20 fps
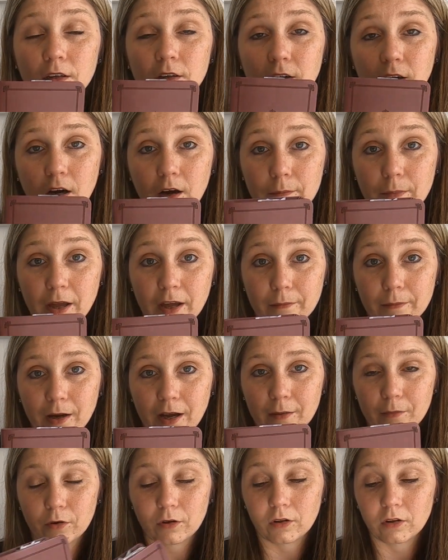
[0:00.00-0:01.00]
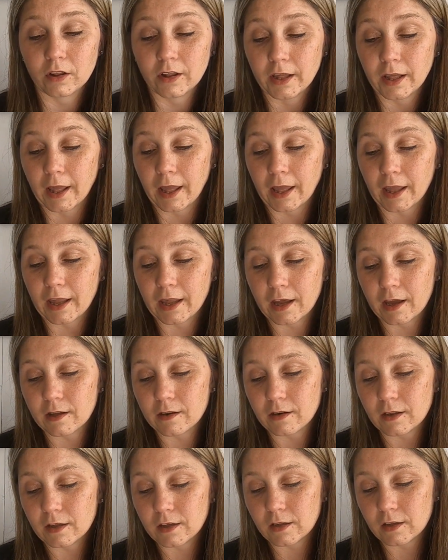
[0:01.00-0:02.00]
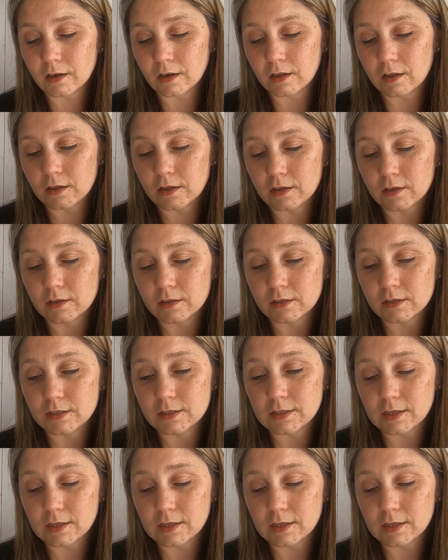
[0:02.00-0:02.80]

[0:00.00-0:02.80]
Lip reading: compact Bible, and it is